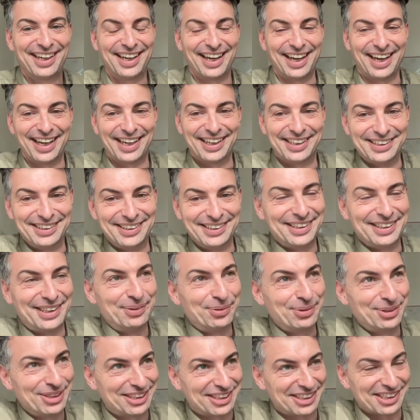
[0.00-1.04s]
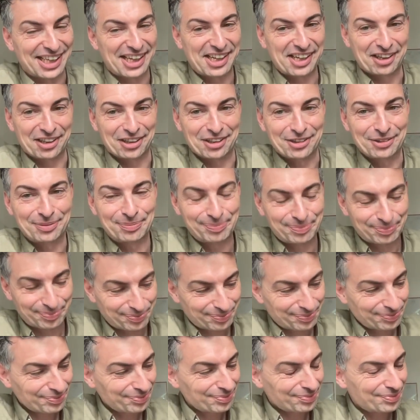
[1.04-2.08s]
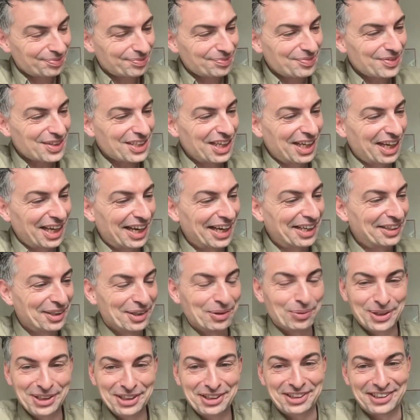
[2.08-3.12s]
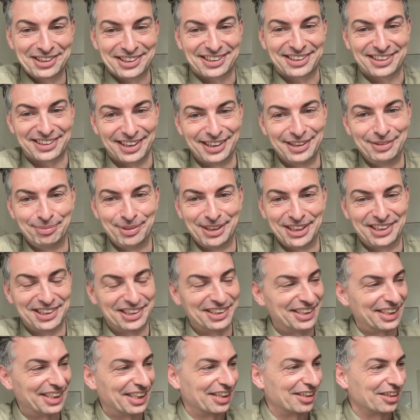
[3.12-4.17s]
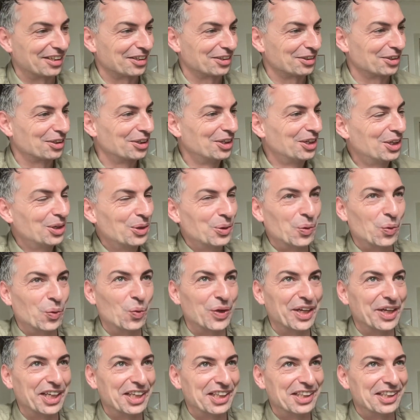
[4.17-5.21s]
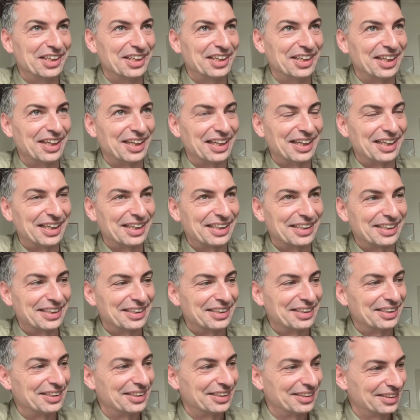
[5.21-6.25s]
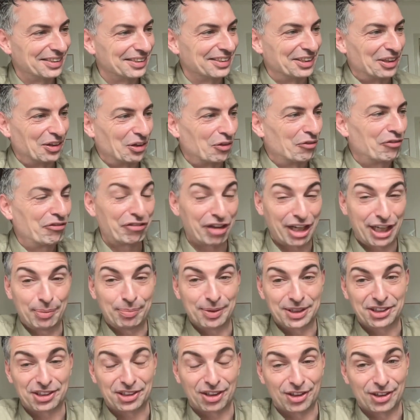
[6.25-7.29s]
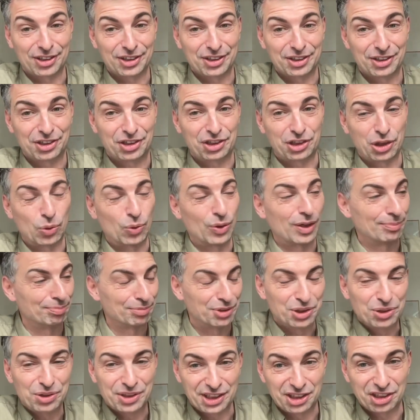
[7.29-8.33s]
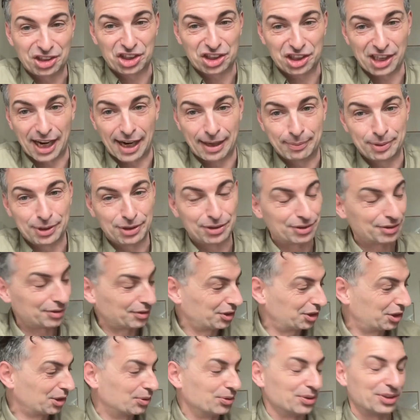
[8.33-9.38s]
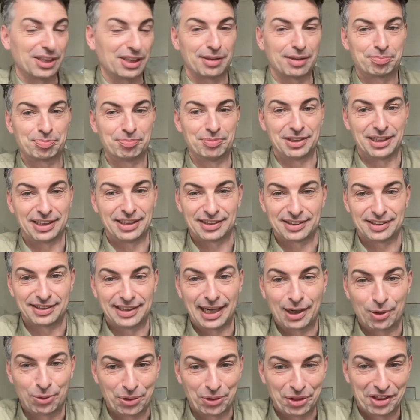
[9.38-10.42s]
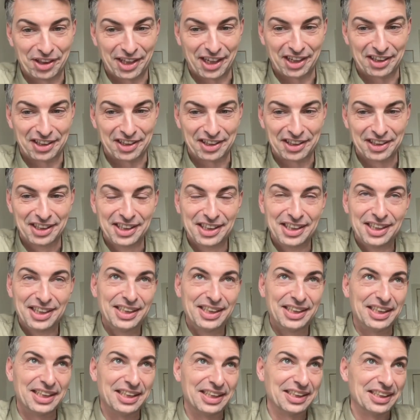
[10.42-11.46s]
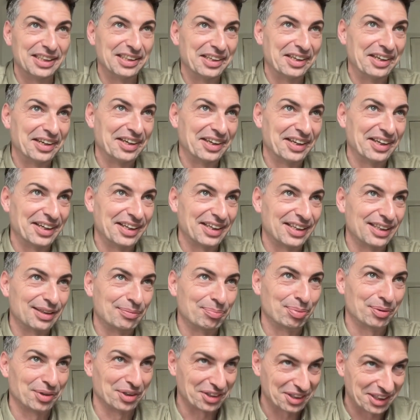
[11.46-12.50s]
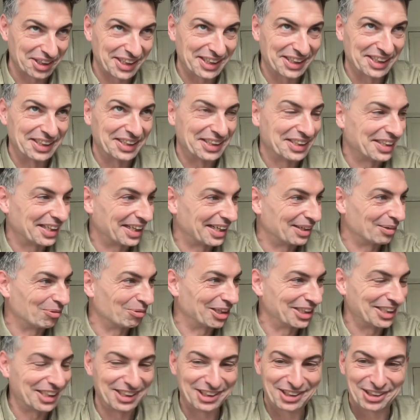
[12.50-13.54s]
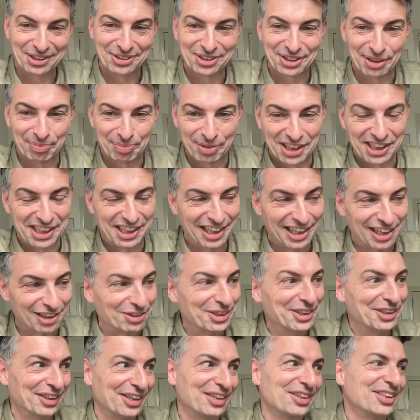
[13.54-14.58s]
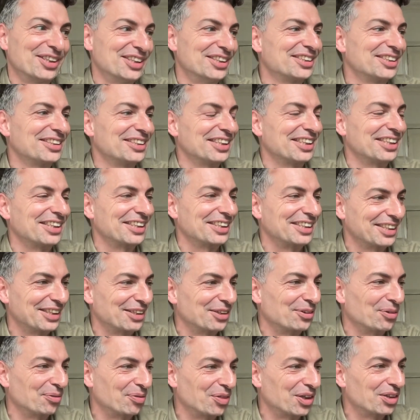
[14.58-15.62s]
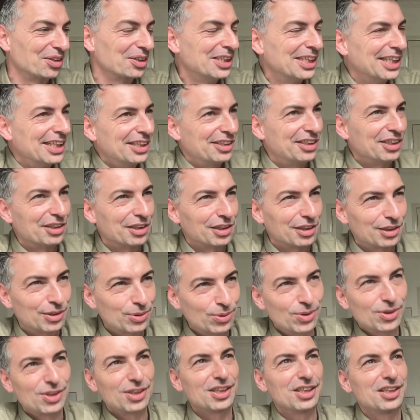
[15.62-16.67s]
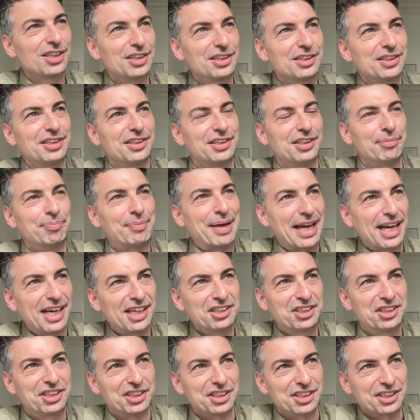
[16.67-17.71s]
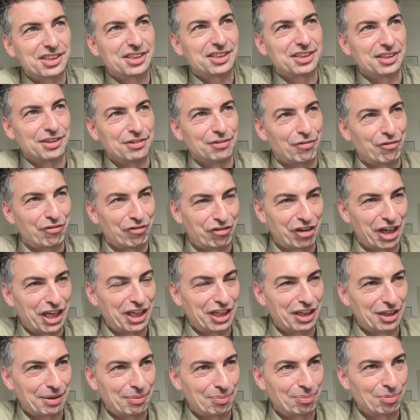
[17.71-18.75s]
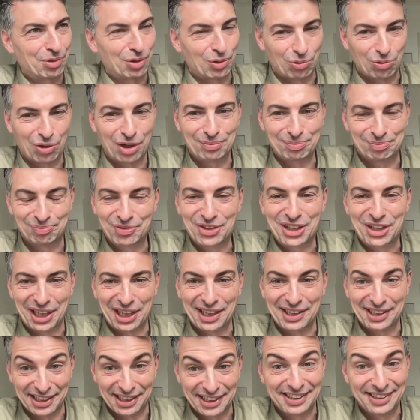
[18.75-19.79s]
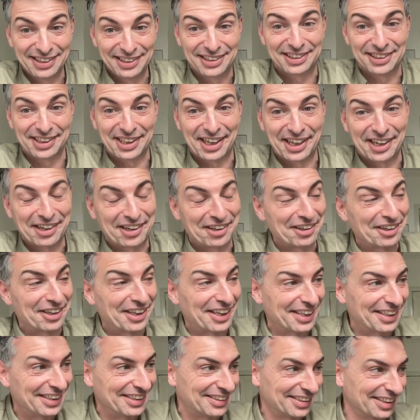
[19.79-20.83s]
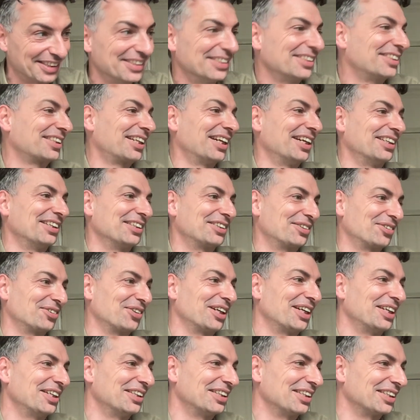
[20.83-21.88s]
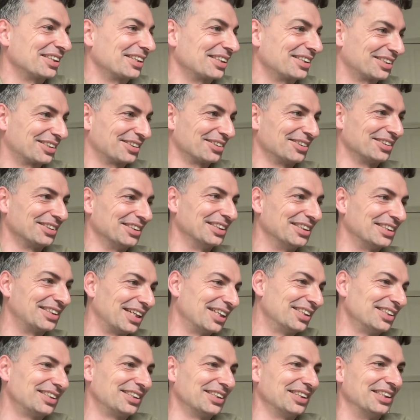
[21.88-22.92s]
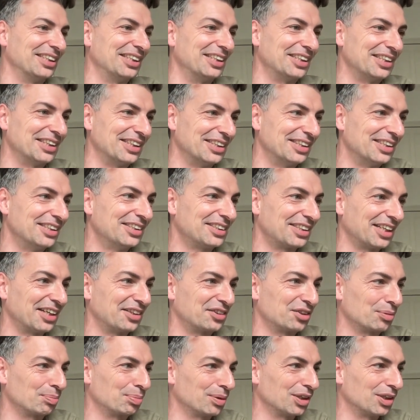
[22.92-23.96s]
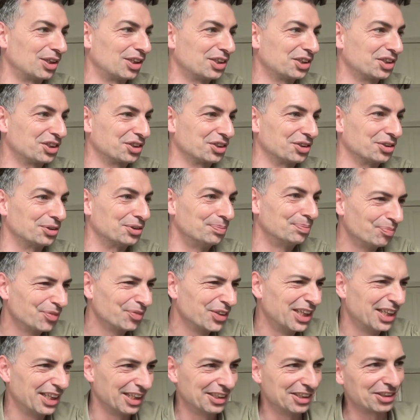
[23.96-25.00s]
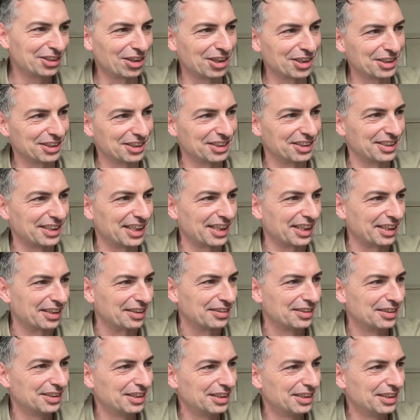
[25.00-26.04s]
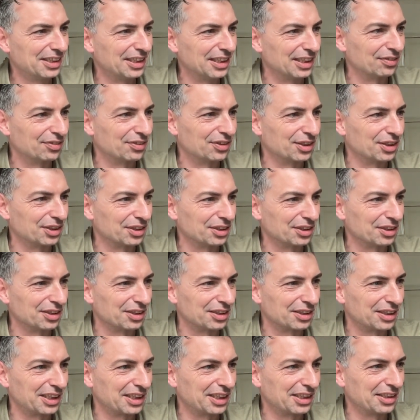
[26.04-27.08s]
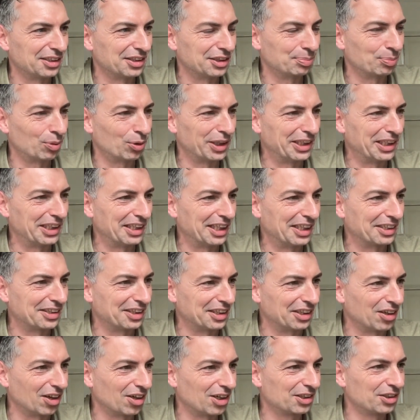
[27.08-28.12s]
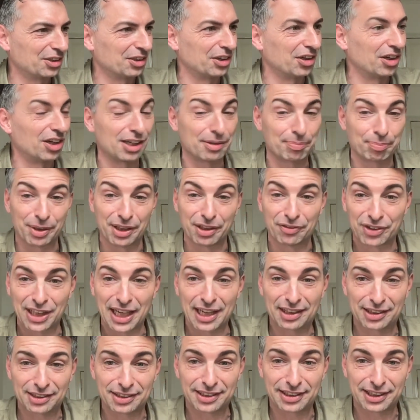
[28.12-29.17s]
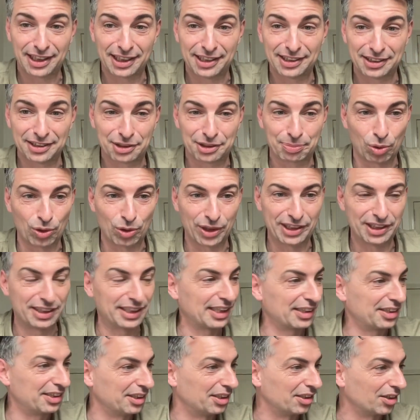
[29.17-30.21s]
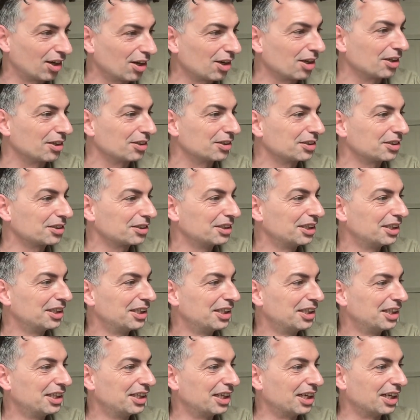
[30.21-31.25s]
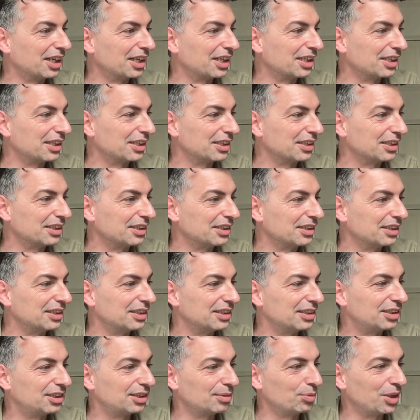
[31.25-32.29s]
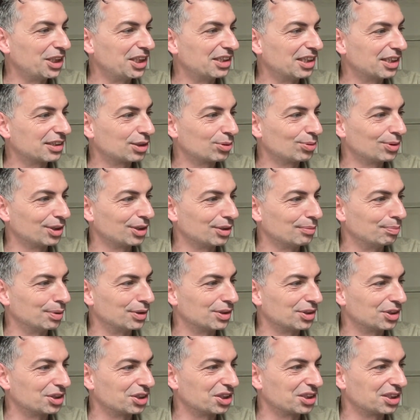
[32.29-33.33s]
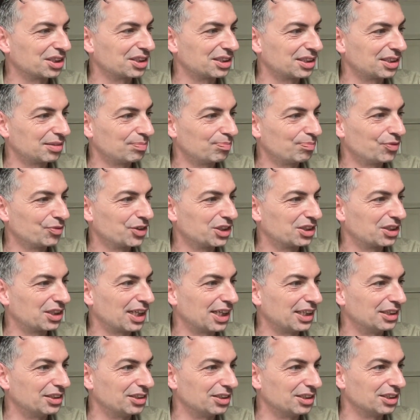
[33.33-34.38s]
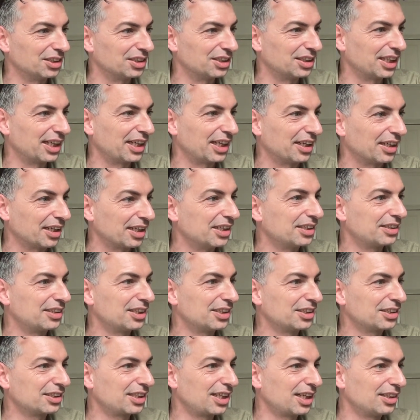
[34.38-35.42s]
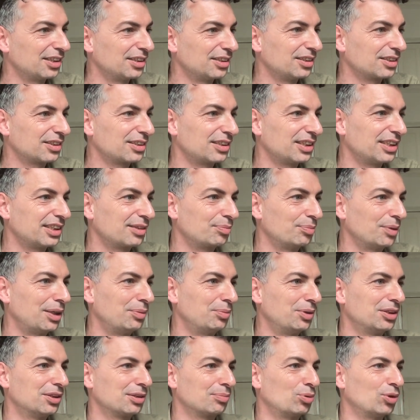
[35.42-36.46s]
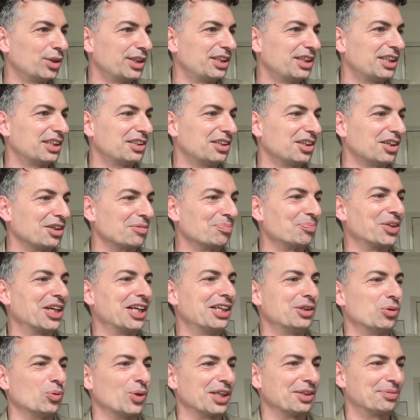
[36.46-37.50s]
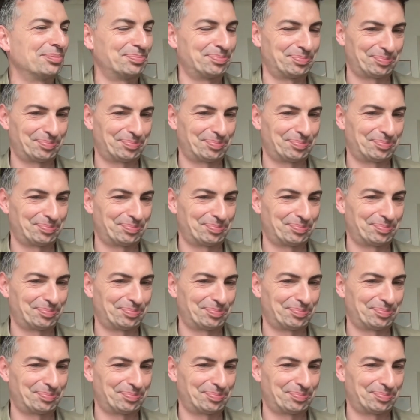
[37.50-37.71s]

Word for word: and he was there, and there is an excitement in the air when uh, you know, famous artists show up. Julian Schnabel shows up now and then in uh, Berlin, and when he shows up at the gallery, there is a, you know, the the allure, the magic of fame rub kind of is there, and it does kind of create a certain intensity. It is anthropological. It is hard to say if the kid is pointing at the art or not, but if that kid is pointing at the art, uh, to me, that's one of the bullish signs you can say. It does kind of look like maybe they're pointing at the art. Anyway,